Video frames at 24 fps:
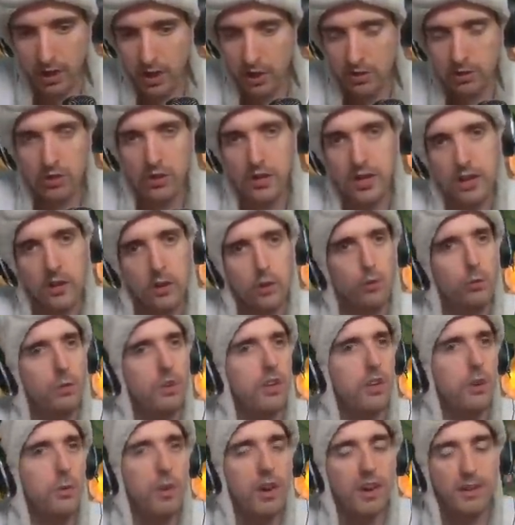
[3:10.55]
So here's where
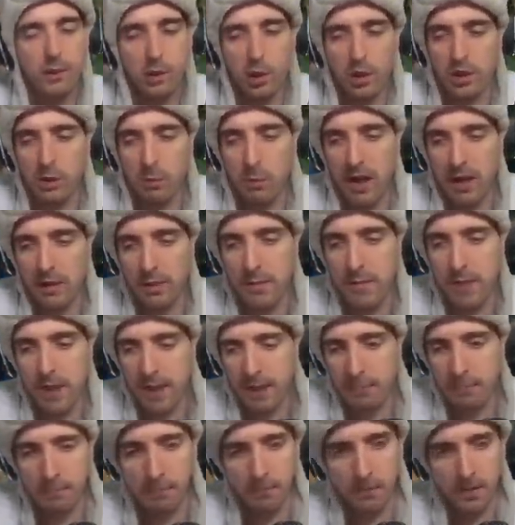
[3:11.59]
you want to look around the map.